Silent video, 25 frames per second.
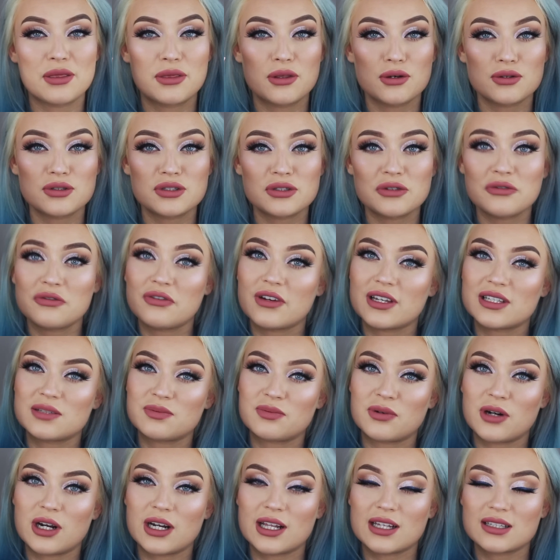And those two face
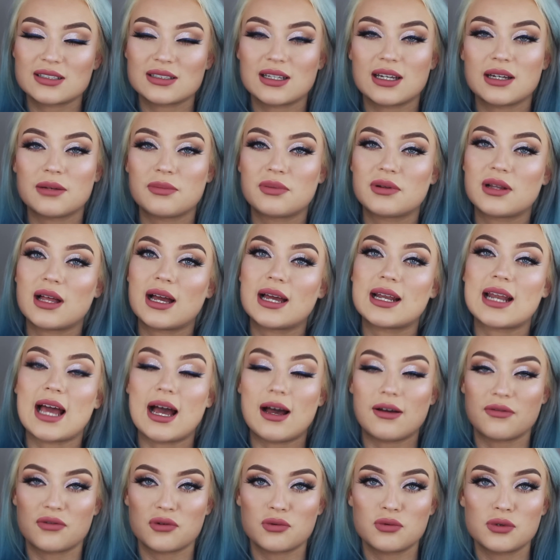products I applied
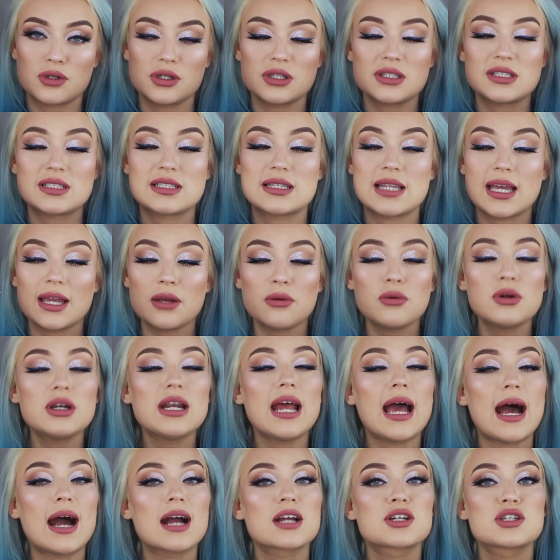afterwards, they
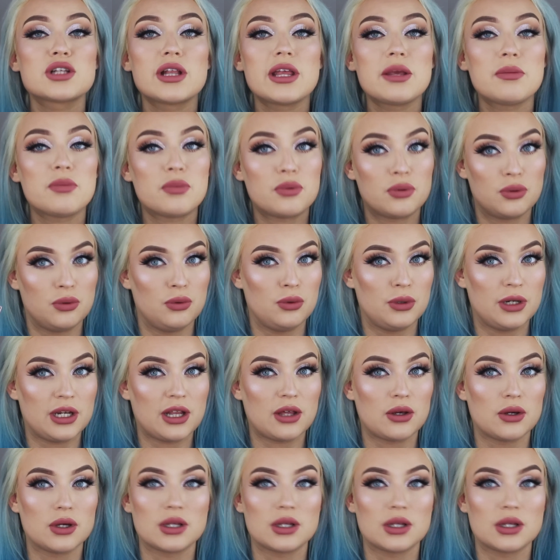were actually pretty